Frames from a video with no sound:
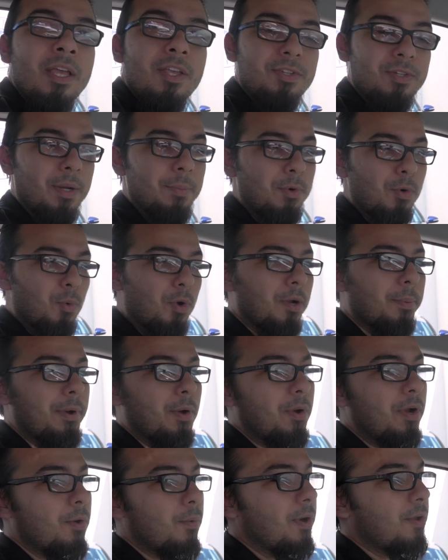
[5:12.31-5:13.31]
So now I'm going to work
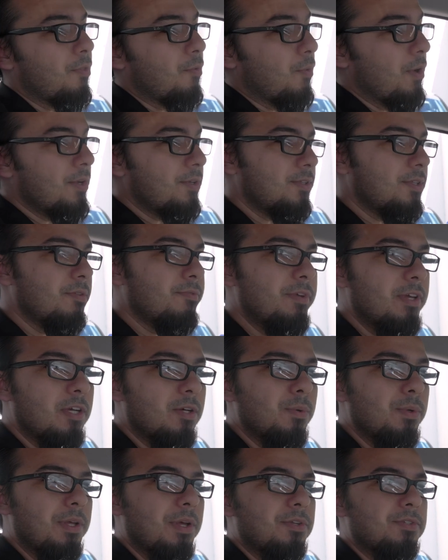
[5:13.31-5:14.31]
my way around the rest of the
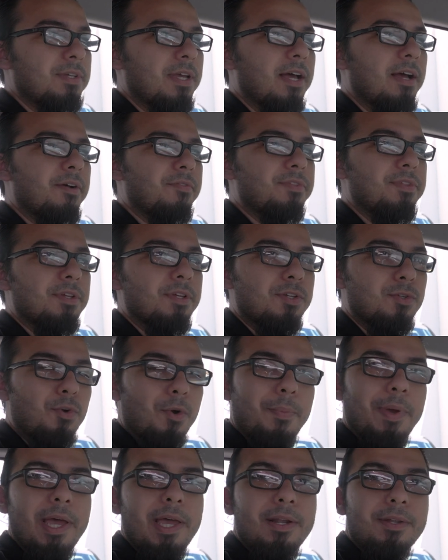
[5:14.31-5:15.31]
vehicle. We also have the
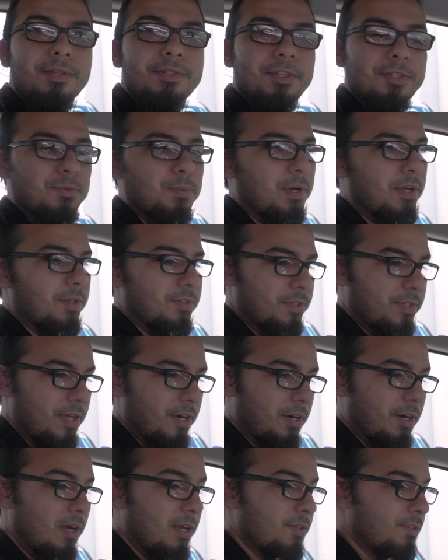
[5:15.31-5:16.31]
door panels as well as
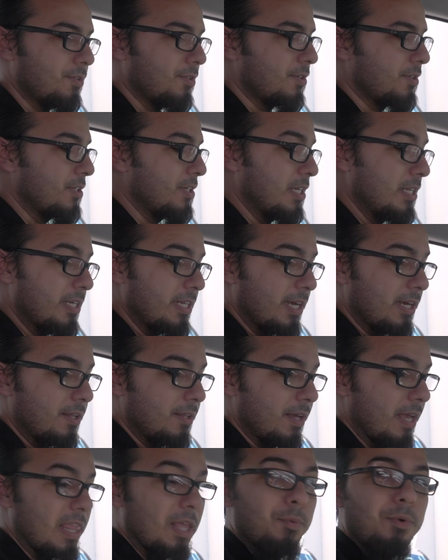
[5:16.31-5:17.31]
center console to
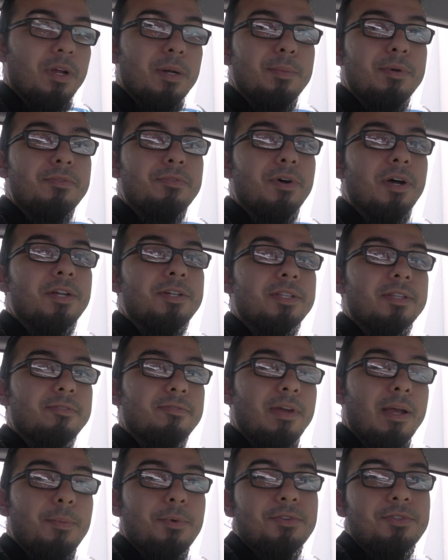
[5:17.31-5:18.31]
detail, and then we're going to move on to the
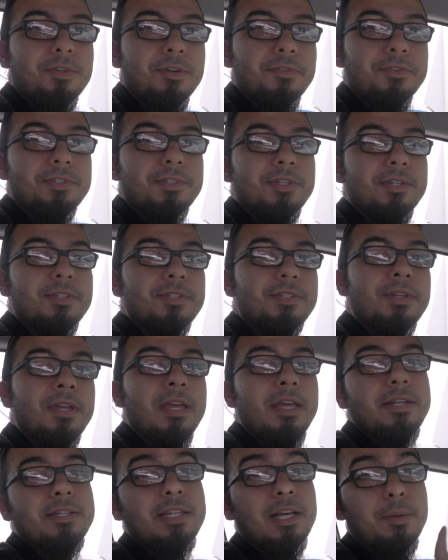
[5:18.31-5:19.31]
fabric surfaces
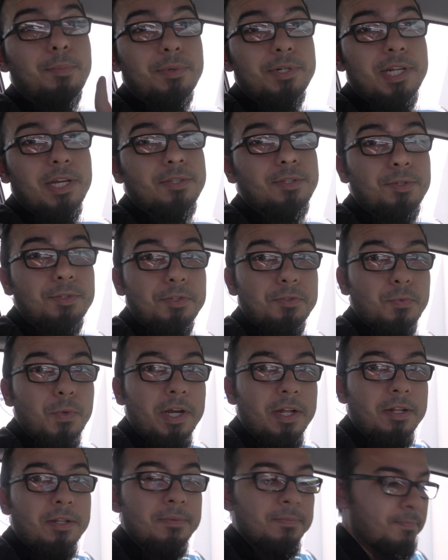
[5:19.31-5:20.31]
to help protect those as
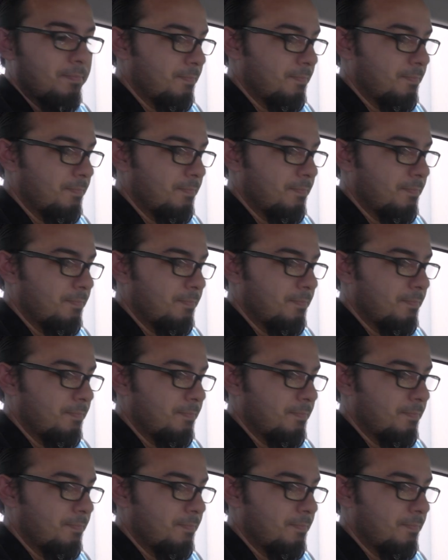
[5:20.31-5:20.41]
well.